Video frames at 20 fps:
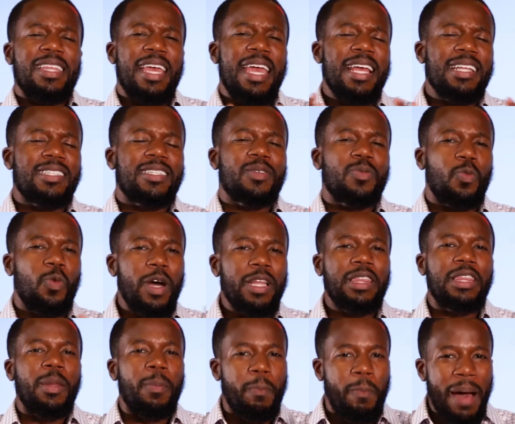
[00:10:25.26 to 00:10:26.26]
It's
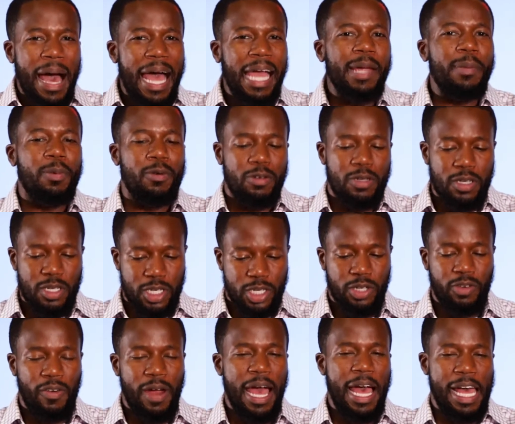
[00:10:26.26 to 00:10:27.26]
what the Bible
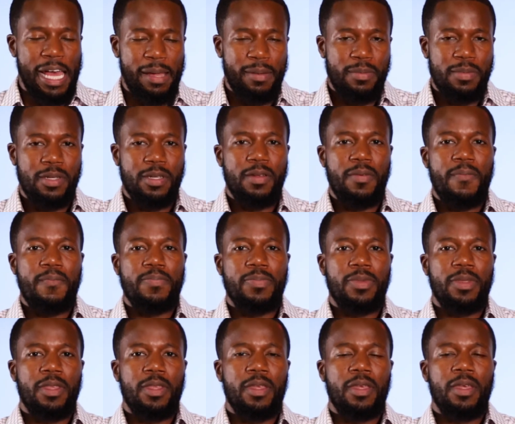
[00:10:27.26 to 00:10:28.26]
describes.
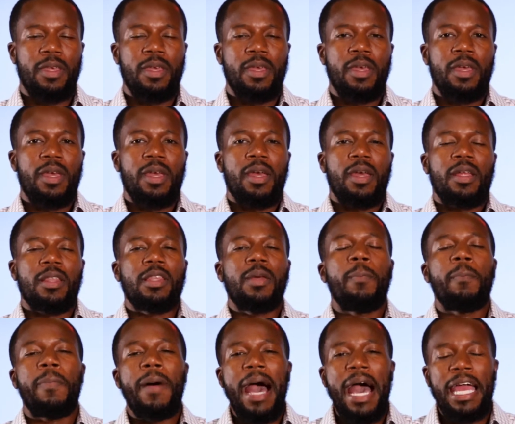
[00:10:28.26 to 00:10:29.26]
The
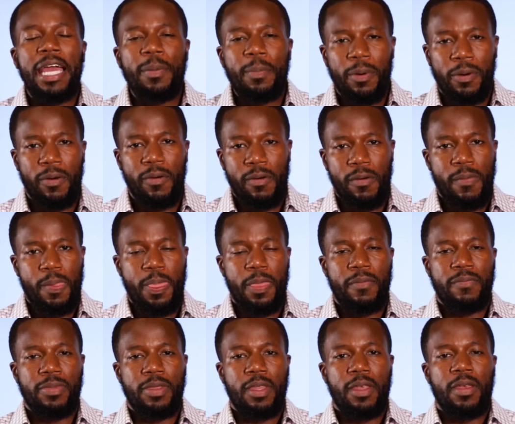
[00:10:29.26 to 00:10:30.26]
Bible,
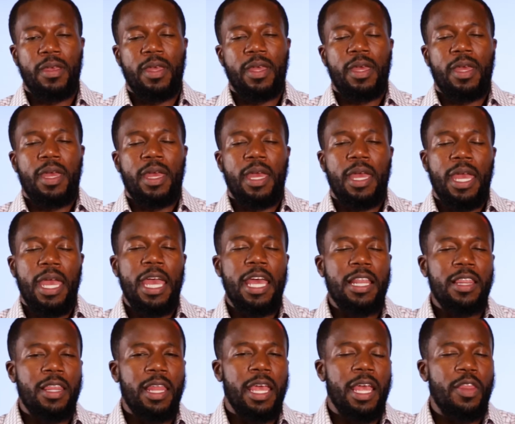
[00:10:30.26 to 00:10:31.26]

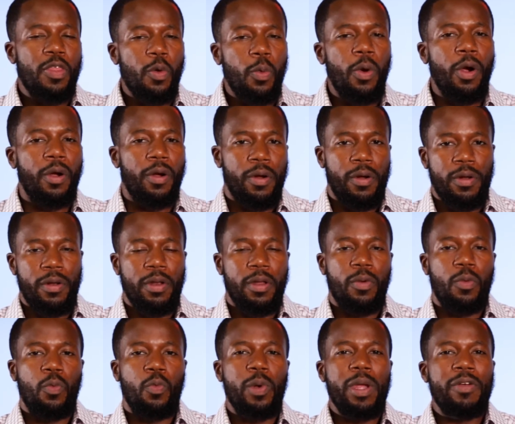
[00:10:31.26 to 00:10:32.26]
in, in the Word,
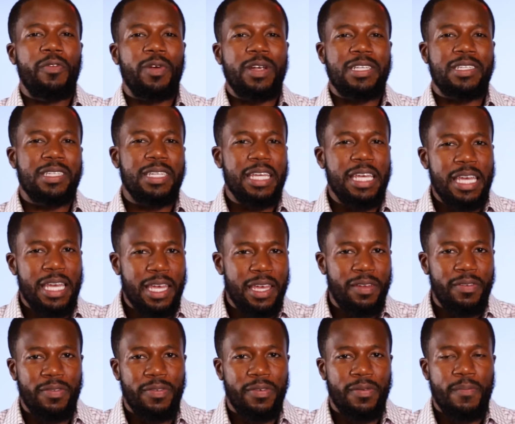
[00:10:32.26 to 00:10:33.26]
we
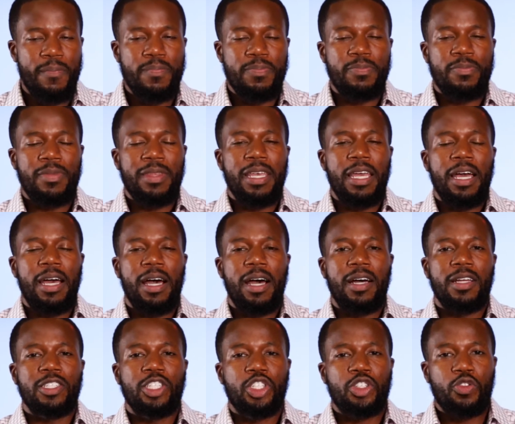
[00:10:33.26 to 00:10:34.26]
receive
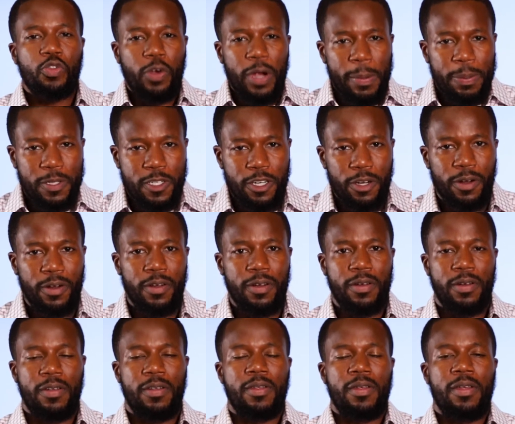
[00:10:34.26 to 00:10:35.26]
uh, scripture
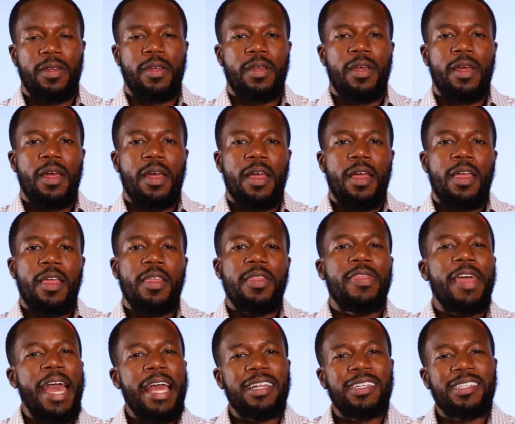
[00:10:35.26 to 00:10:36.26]

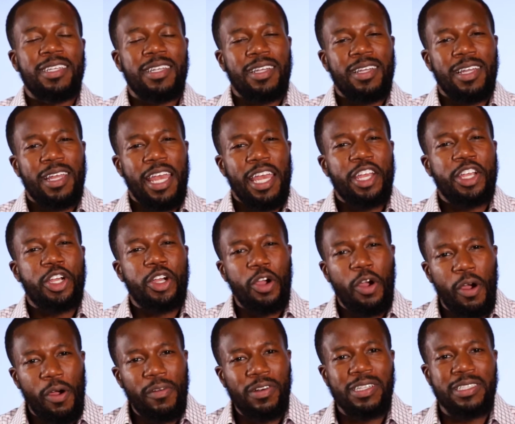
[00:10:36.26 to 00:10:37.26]
that
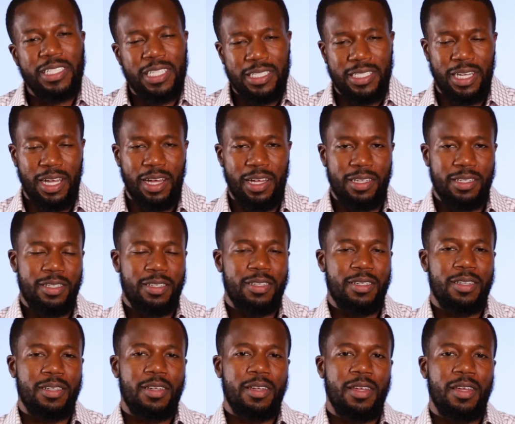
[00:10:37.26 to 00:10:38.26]
encourages
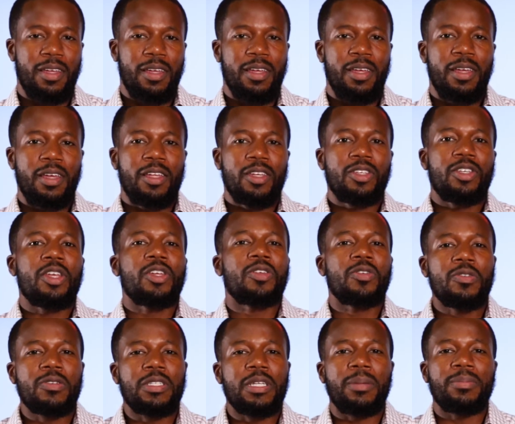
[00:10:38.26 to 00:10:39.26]
us to
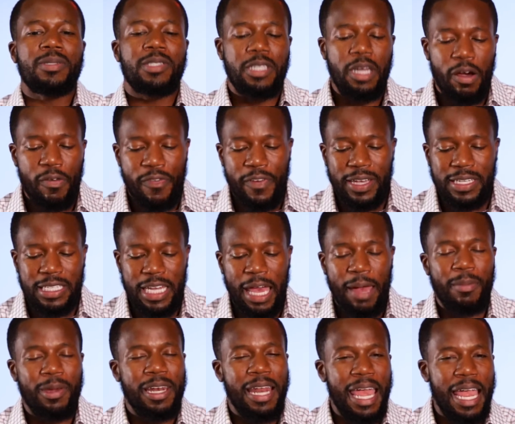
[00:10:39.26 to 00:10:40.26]
do some self
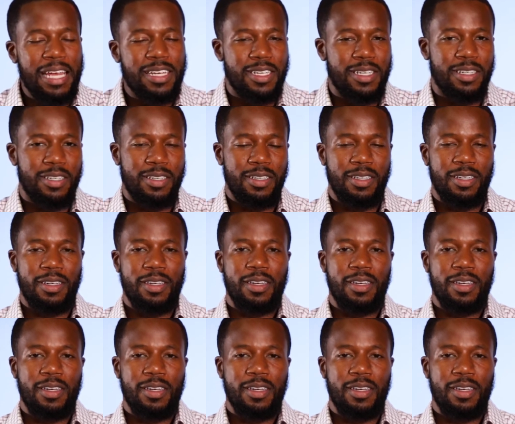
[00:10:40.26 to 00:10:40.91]
examination.